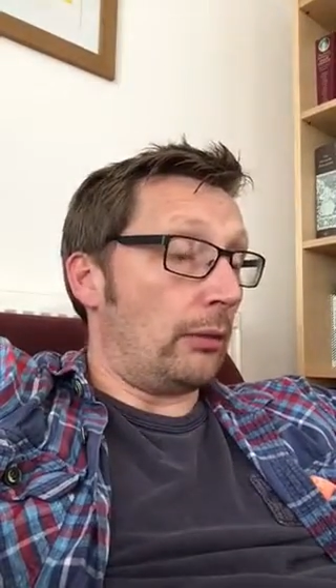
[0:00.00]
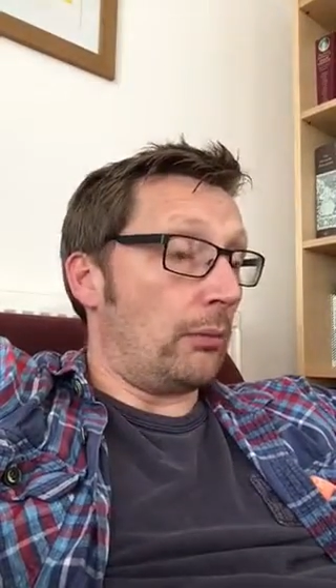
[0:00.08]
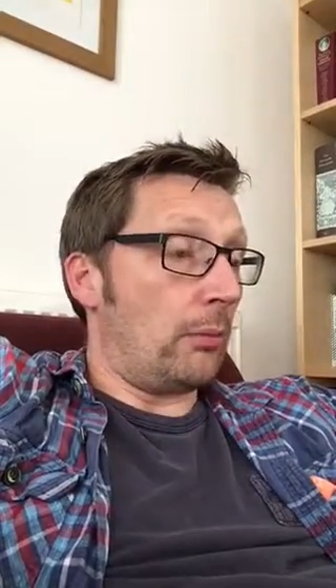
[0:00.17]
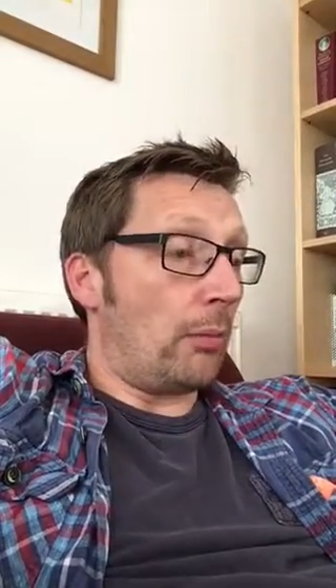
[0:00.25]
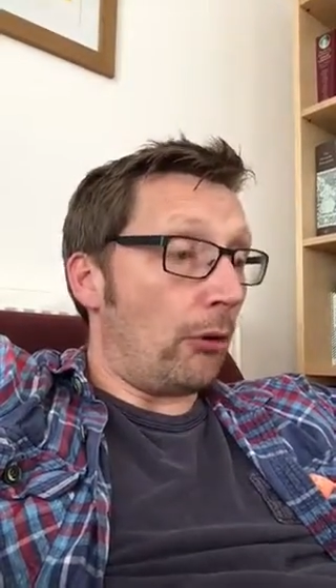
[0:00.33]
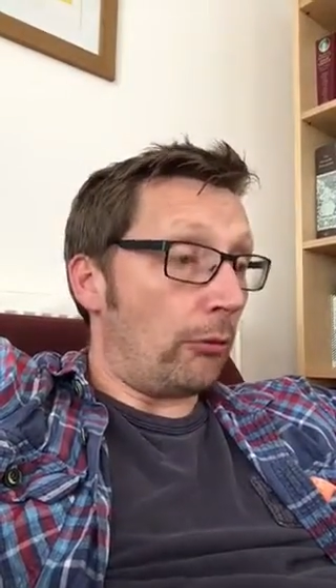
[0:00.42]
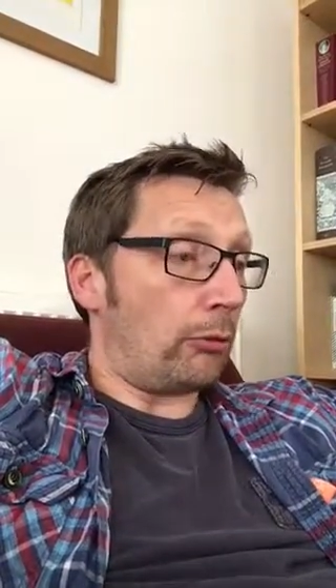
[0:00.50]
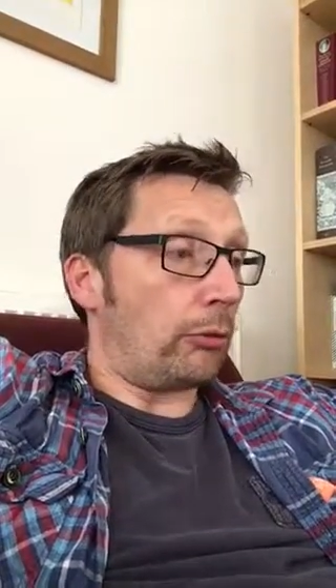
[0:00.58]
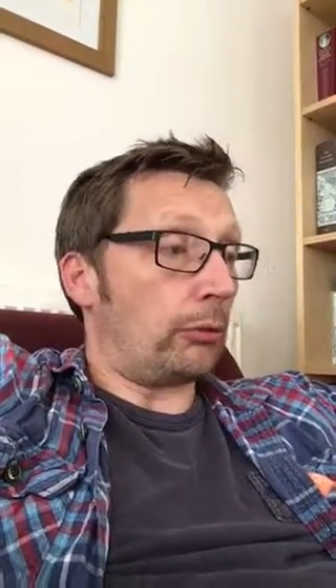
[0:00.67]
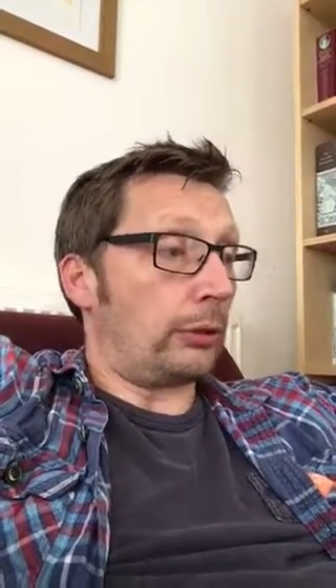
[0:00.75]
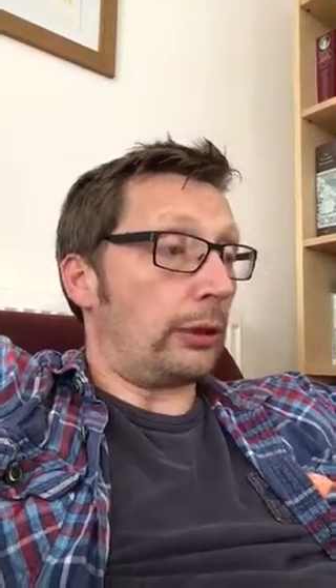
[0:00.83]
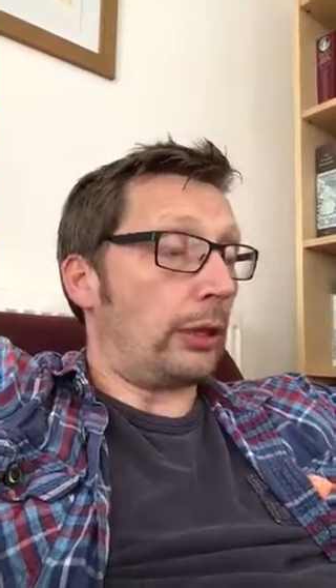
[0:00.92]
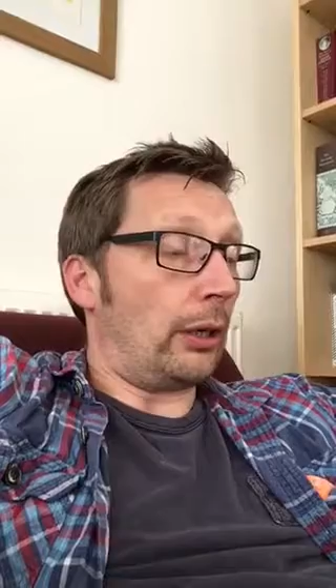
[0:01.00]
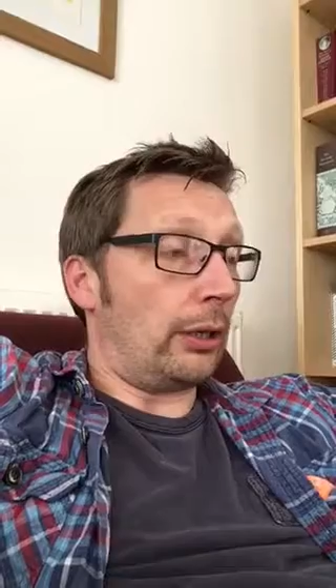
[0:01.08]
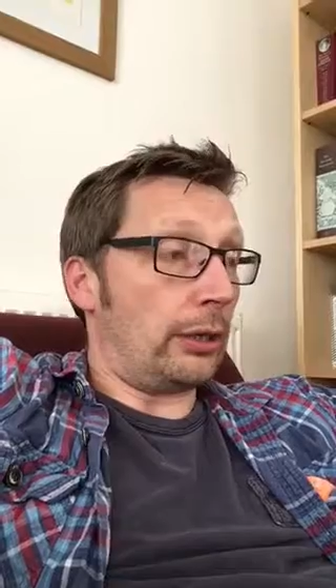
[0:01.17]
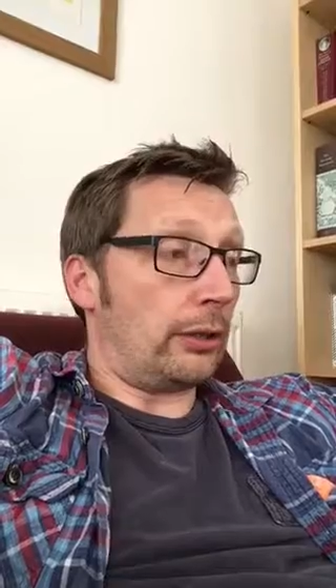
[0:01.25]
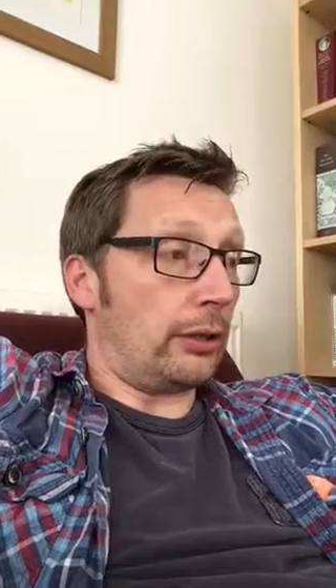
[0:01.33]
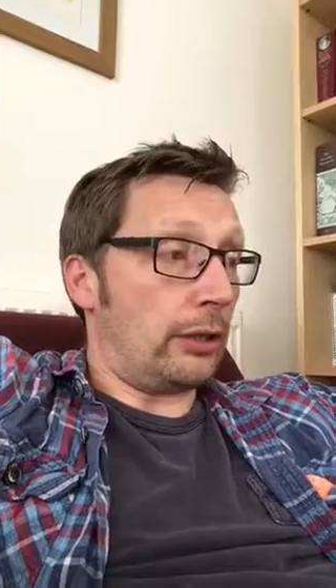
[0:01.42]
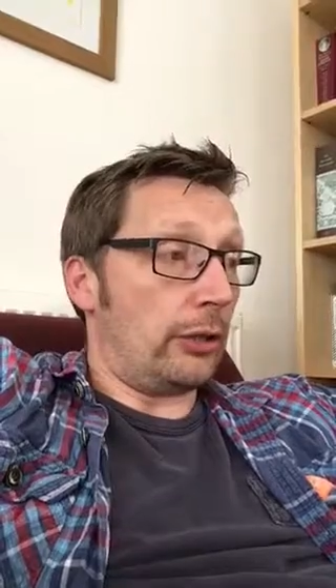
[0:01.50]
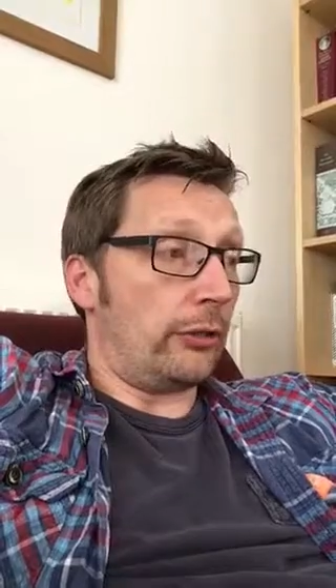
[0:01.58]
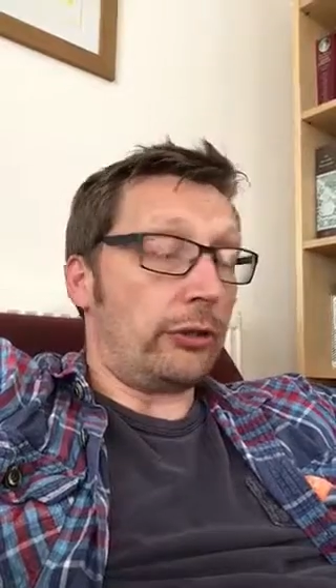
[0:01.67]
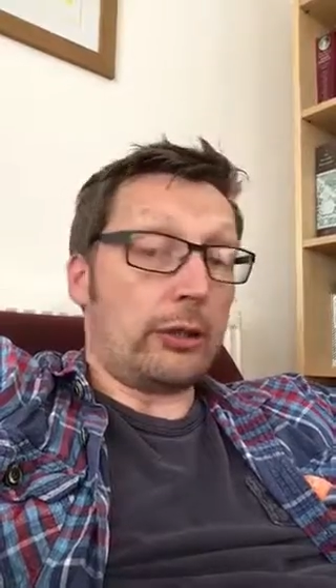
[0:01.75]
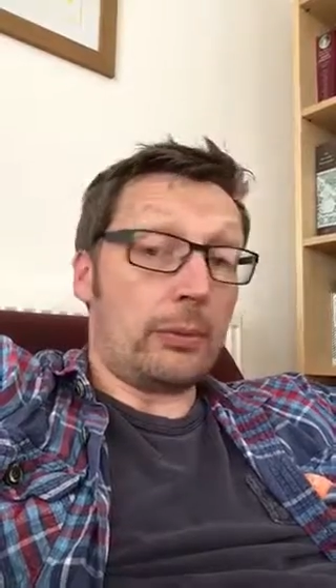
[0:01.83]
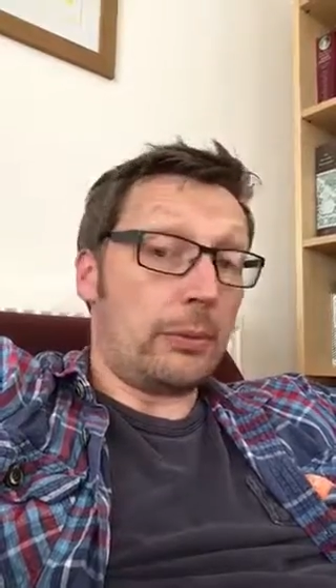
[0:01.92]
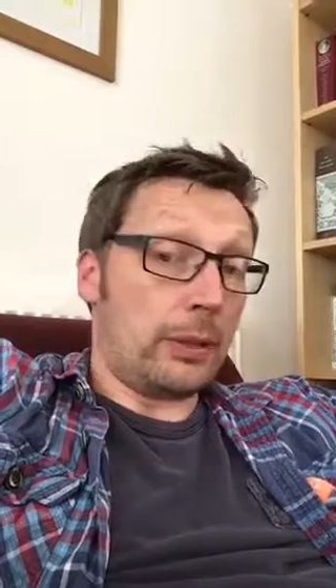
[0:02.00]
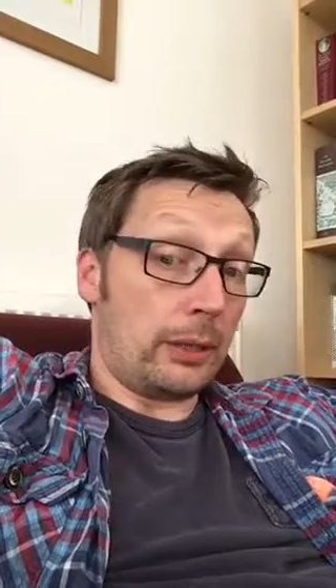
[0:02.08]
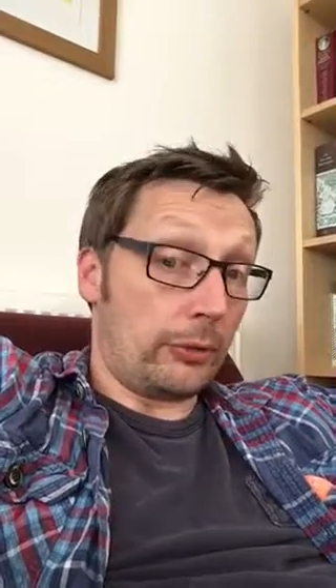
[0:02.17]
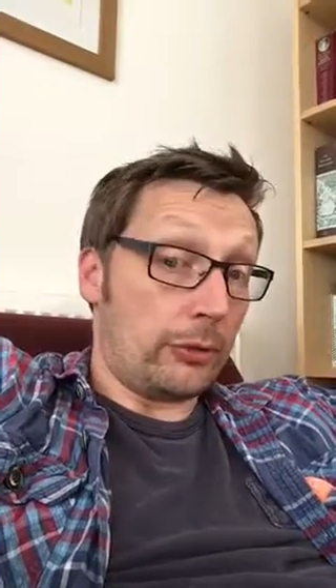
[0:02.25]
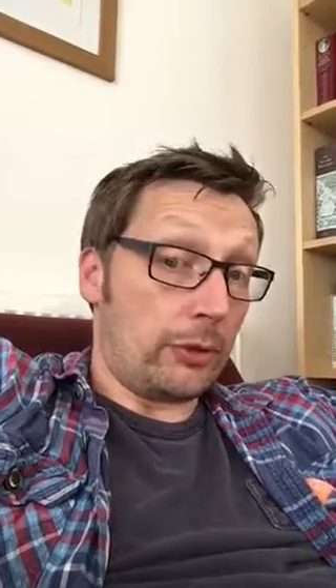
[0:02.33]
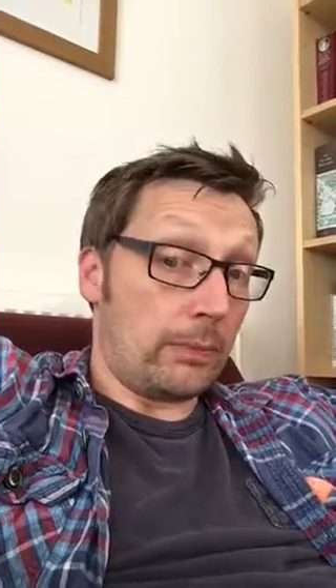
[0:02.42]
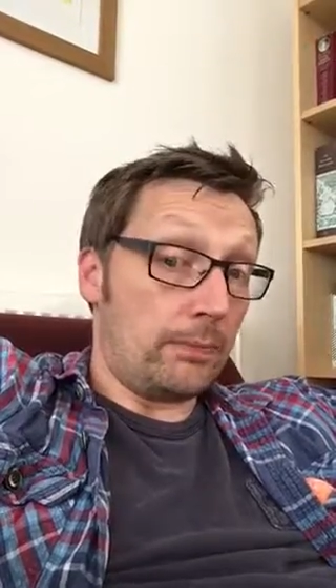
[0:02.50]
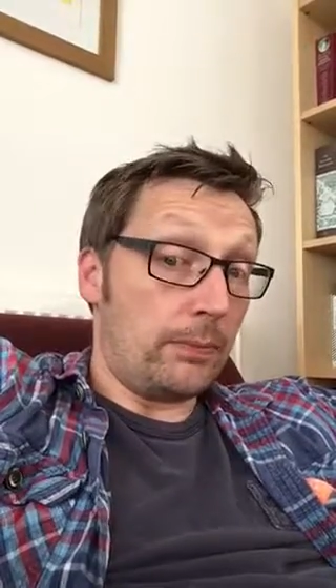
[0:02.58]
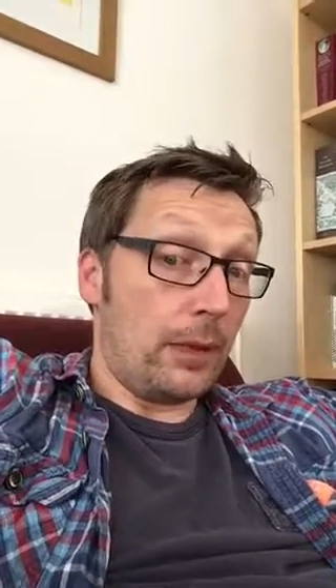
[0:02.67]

moral and kind and decent human beings do.